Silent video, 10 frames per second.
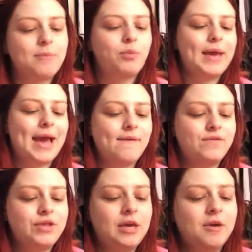up we
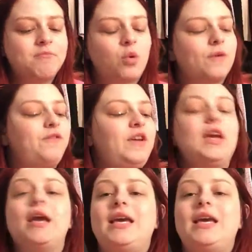have the Morphe